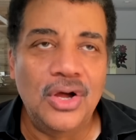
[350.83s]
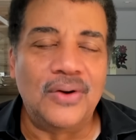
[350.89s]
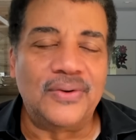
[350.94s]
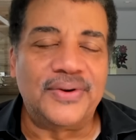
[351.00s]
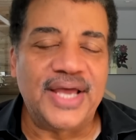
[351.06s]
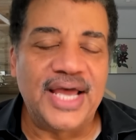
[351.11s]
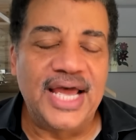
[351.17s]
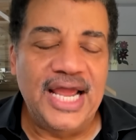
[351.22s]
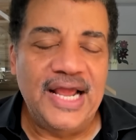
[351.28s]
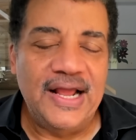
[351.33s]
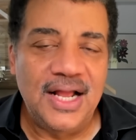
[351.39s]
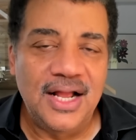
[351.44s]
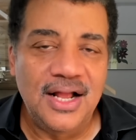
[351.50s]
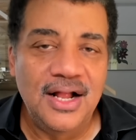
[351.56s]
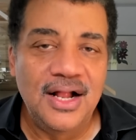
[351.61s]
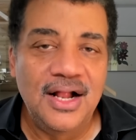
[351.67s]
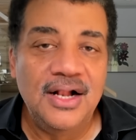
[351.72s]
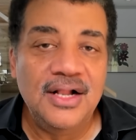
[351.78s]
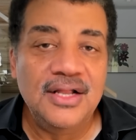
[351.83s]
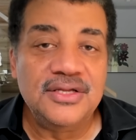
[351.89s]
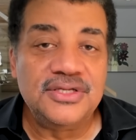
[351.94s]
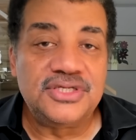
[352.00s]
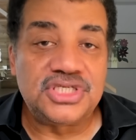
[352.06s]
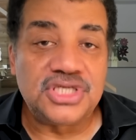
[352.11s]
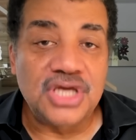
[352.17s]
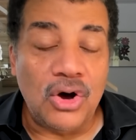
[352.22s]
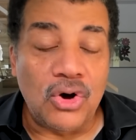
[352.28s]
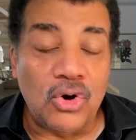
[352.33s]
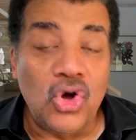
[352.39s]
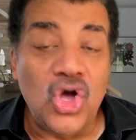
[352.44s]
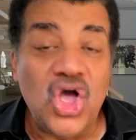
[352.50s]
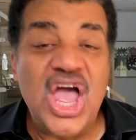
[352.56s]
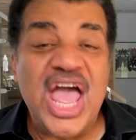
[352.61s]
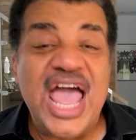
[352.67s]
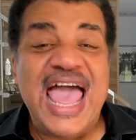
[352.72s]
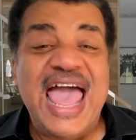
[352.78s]
Okay. So,
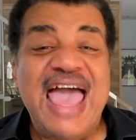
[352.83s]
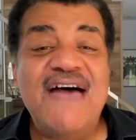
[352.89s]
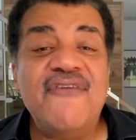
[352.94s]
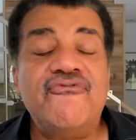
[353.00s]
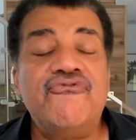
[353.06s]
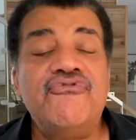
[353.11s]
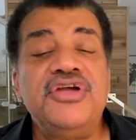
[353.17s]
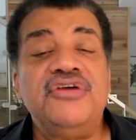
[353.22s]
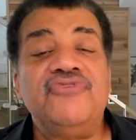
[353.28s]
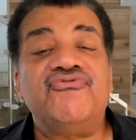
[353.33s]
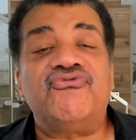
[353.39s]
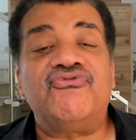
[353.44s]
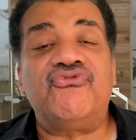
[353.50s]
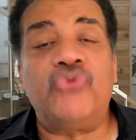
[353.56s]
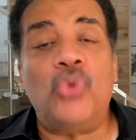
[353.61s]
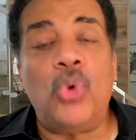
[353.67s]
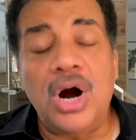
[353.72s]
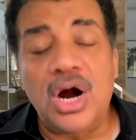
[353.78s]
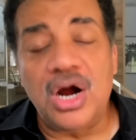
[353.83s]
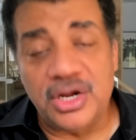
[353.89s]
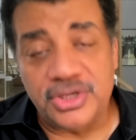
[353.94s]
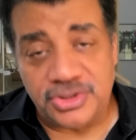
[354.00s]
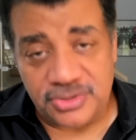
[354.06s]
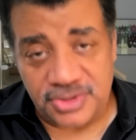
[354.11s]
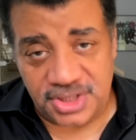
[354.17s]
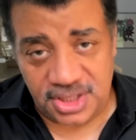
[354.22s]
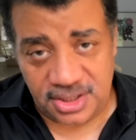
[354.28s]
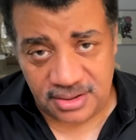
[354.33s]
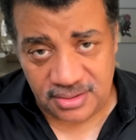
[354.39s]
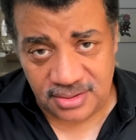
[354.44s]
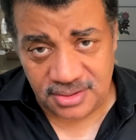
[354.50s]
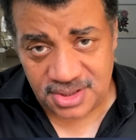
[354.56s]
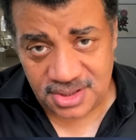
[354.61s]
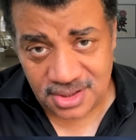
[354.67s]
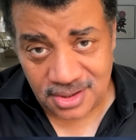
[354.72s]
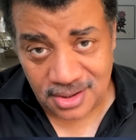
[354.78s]
every 400
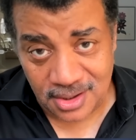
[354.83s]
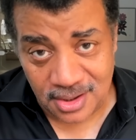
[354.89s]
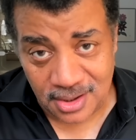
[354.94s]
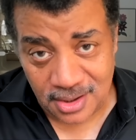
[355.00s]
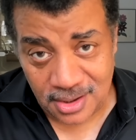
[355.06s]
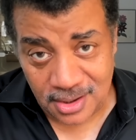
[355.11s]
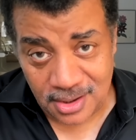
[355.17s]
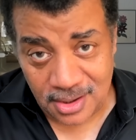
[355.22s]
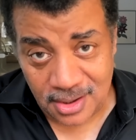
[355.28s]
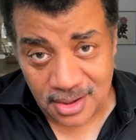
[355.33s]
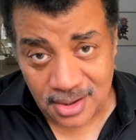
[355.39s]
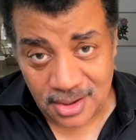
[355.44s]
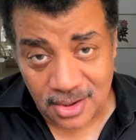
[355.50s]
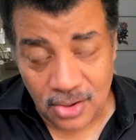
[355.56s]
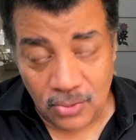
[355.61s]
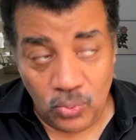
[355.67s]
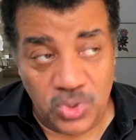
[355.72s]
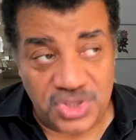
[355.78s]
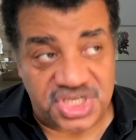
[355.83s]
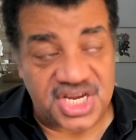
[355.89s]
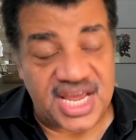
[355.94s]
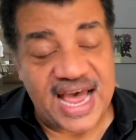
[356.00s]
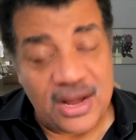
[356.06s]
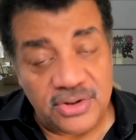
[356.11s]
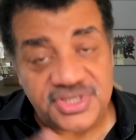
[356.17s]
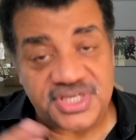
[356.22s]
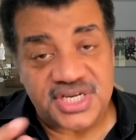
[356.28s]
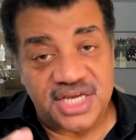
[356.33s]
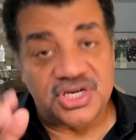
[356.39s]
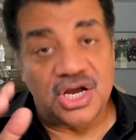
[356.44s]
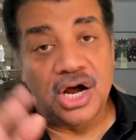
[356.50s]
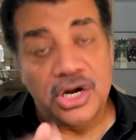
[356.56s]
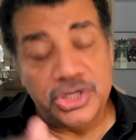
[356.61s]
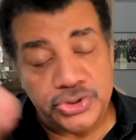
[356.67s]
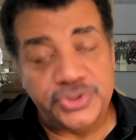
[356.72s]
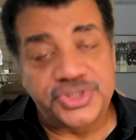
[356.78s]
years, which counts as a
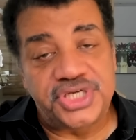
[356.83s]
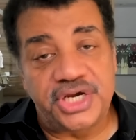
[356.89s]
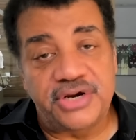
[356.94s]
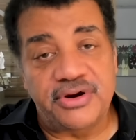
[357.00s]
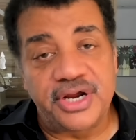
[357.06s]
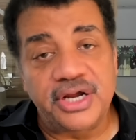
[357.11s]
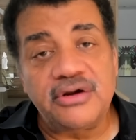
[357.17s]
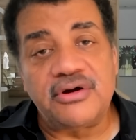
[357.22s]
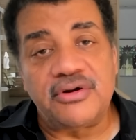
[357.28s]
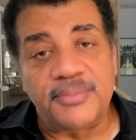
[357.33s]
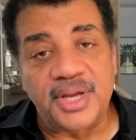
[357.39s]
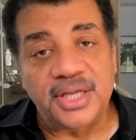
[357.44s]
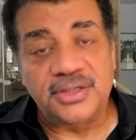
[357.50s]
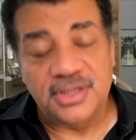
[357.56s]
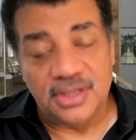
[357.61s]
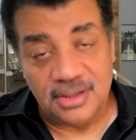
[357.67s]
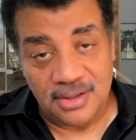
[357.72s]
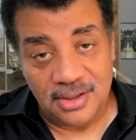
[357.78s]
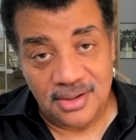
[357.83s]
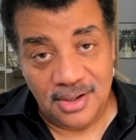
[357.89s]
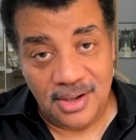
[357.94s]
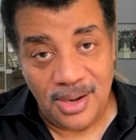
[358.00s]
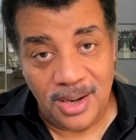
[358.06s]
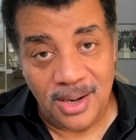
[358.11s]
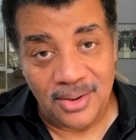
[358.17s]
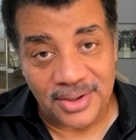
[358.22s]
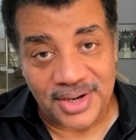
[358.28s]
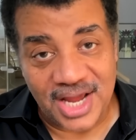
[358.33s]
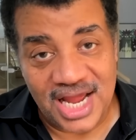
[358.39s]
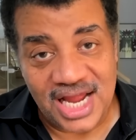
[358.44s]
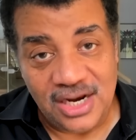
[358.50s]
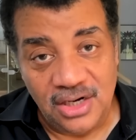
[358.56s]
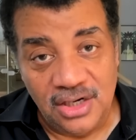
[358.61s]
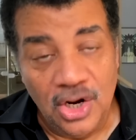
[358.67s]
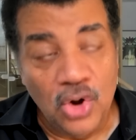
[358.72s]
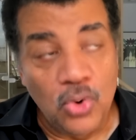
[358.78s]
100 year increment, okay,
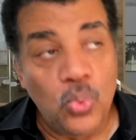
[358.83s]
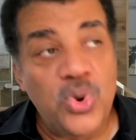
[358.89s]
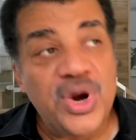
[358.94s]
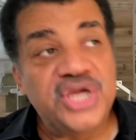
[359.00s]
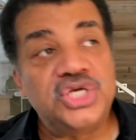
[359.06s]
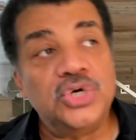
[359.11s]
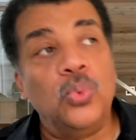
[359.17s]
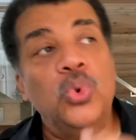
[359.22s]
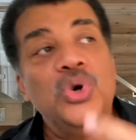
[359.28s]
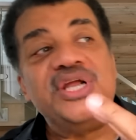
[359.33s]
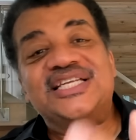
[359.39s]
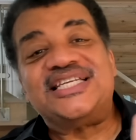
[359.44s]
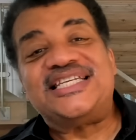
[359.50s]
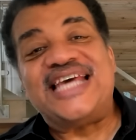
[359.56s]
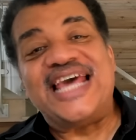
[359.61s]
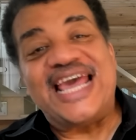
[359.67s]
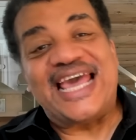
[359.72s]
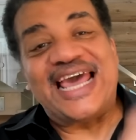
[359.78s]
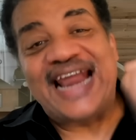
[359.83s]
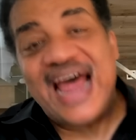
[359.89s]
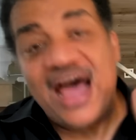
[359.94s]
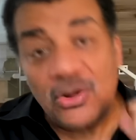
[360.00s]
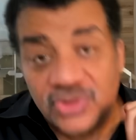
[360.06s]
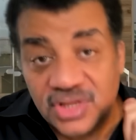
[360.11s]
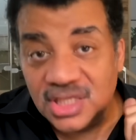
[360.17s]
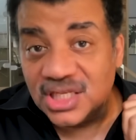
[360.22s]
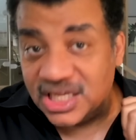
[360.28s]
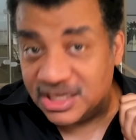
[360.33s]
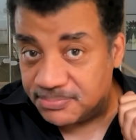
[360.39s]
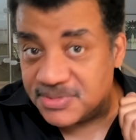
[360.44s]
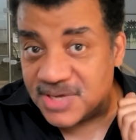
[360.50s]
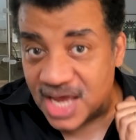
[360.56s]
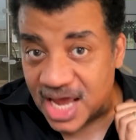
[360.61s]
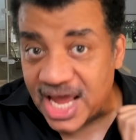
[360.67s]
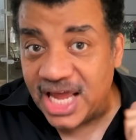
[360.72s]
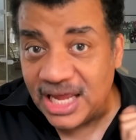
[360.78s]
where you would have taken out the leap
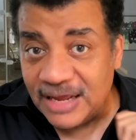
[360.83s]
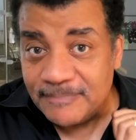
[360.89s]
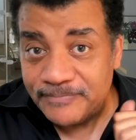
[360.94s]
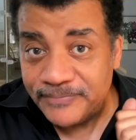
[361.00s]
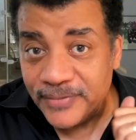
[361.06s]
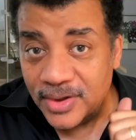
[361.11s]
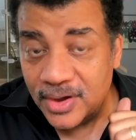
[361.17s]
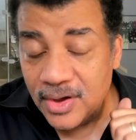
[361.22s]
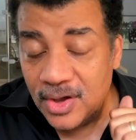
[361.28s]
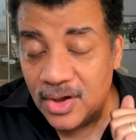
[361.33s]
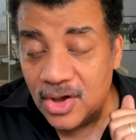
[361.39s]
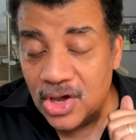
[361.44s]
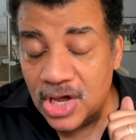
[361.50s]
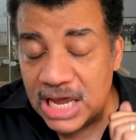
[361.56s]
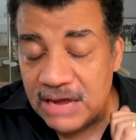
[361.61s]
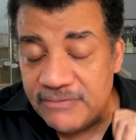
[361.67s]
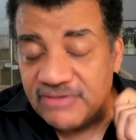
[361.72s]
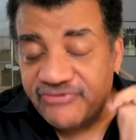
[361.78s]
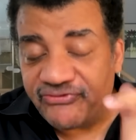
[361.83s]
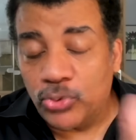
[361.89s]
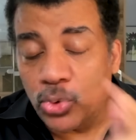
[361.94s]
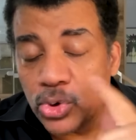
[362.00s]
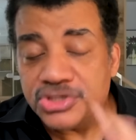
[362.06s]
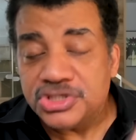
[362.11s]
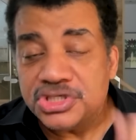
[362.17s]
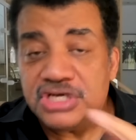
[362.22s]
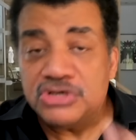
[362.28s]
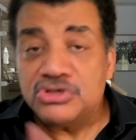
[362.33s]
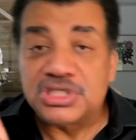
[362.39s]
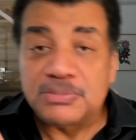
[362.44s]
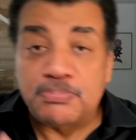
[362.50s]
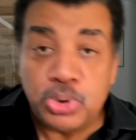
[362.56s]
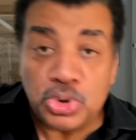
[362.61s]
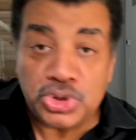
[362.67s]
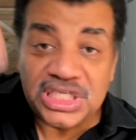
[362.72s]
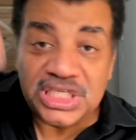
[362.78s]
day, Right. Every 400 years, you
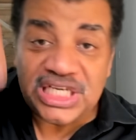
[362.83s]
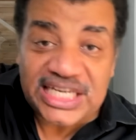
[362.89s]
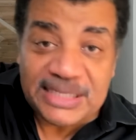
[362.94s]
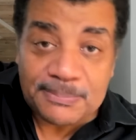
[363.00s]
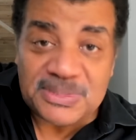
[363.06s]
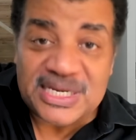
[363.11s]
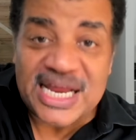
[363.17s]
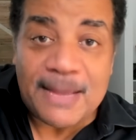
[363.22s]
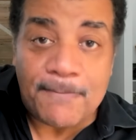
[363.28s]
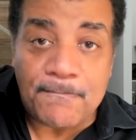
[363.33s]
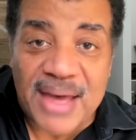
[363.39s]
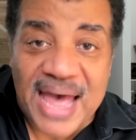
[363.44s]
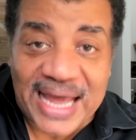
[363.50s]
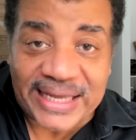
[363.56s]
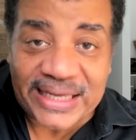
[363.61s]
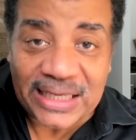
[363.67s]
put the leap day back